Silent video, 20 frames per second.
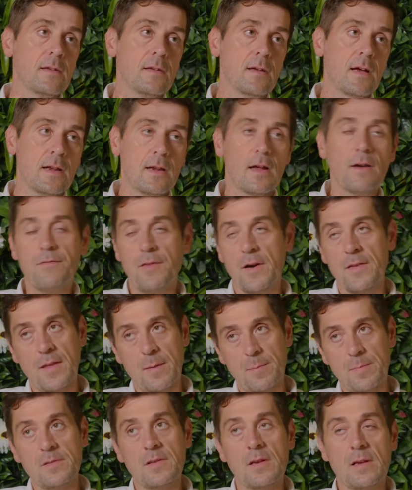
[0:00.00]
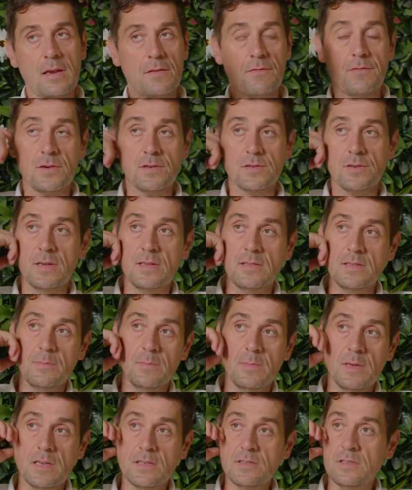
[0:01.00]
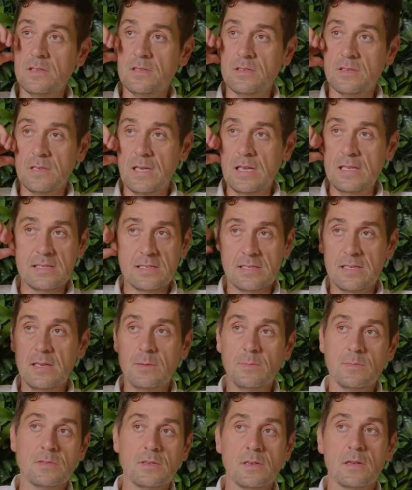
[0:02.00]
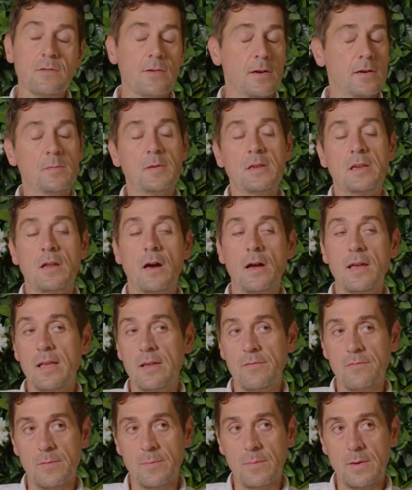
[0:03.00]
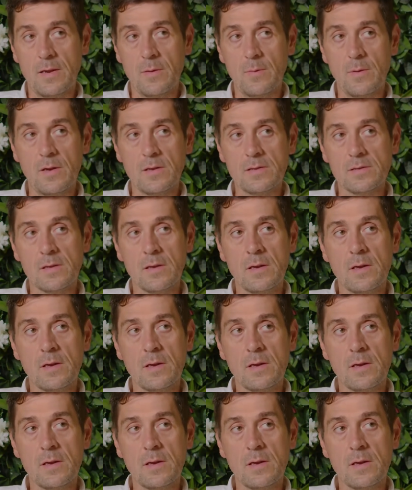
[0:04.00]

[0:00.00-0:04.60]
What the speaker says: And I find that particularly frustrating because it seems incredibly naive in many ways.